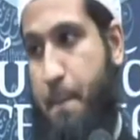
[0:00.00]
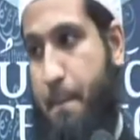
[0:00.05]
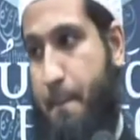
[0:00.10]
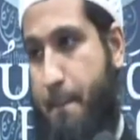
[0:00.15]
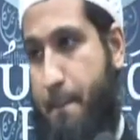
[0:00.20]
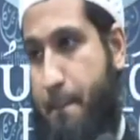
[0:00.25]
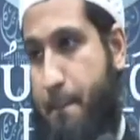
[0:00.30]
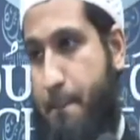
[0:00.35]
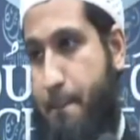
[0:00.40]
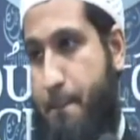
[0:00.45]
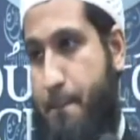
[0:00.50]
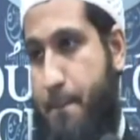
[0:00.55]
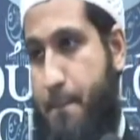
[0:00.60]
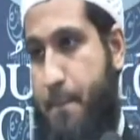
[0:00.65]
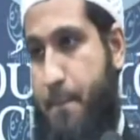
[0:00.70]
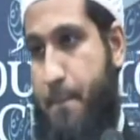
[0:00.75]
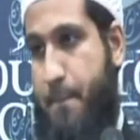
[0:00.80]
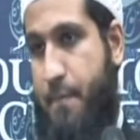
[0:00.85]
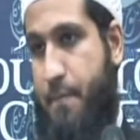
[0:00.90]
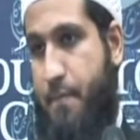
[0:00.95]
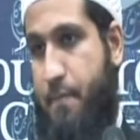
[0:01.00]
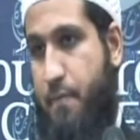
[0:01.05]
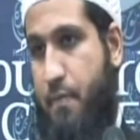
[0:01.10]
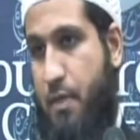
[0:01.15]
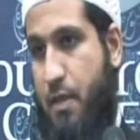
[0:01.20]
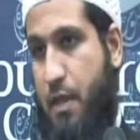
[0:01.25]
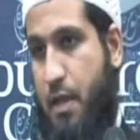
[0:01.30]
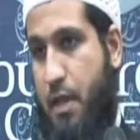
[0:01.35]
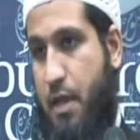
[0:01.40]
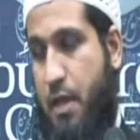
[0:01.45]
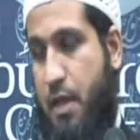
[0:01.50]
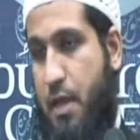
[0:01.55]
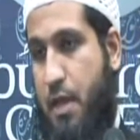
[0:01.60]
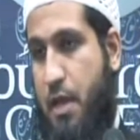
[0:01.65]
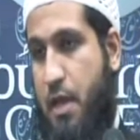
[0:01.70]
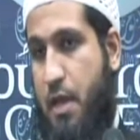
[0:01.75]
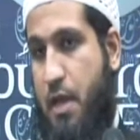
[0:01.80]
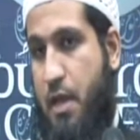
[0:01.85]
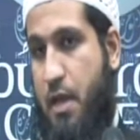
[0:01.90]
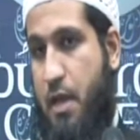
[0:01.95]

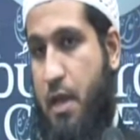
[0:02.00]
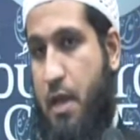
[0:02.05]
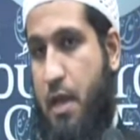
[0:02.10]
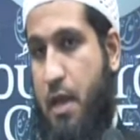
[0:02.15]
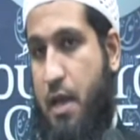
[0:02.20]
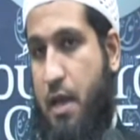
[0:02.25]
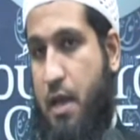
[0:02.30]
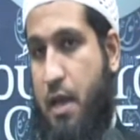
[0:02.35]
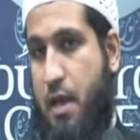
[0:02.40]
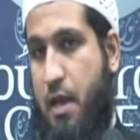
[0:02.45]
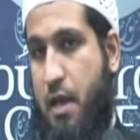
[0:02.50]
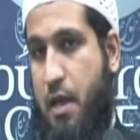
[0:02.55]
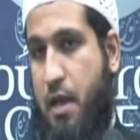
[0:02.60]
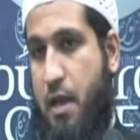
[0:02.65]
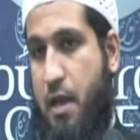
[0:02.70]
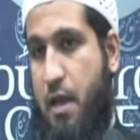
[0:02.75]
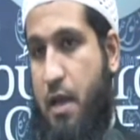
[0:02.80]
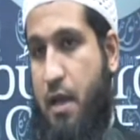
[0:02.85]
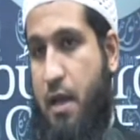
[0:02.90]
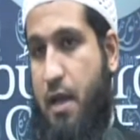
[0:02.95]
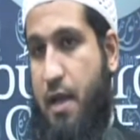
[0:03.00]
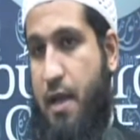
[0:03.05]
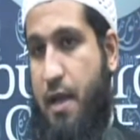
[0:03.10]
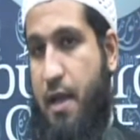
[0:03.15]
Nothing is said.